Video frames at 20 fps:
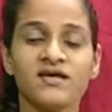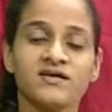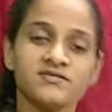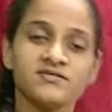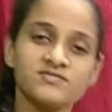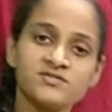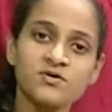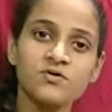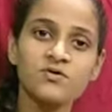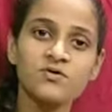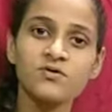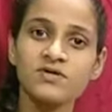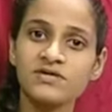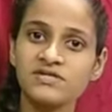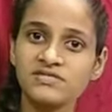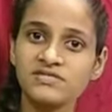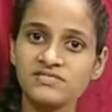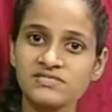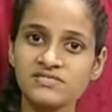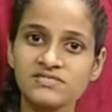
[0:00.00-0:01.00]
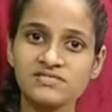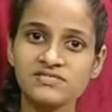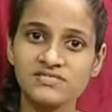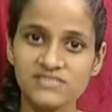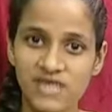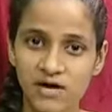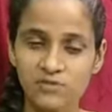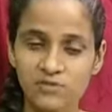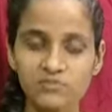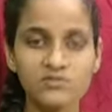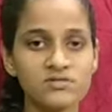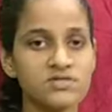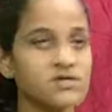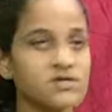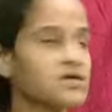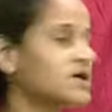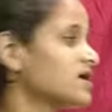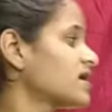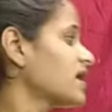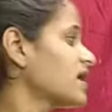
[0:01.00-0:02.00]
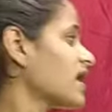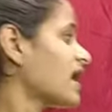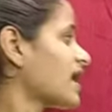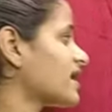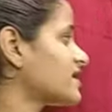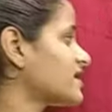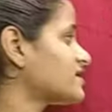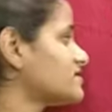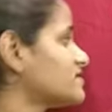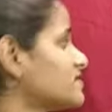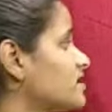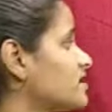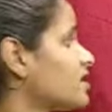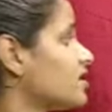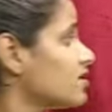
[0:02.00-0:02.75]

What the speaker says: So it is in south and